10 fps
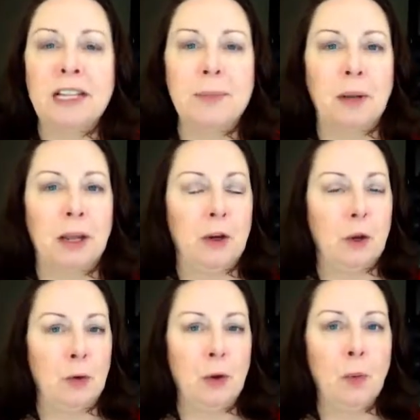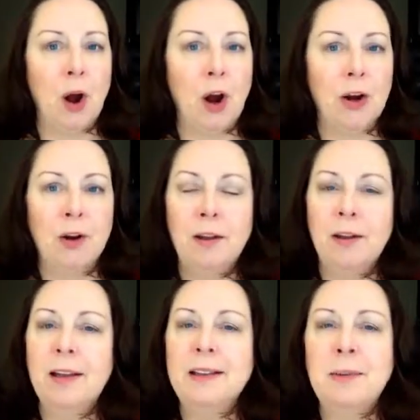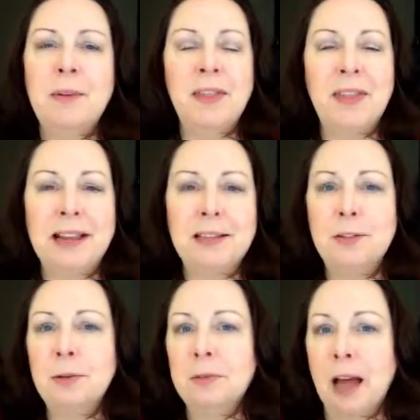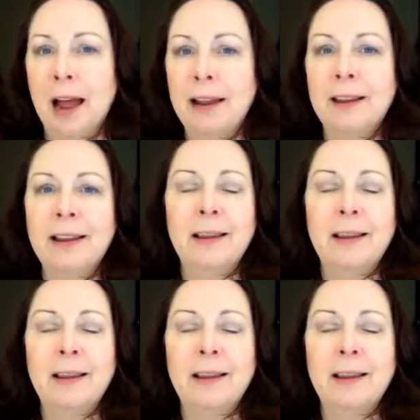explain who you are, some things that you like,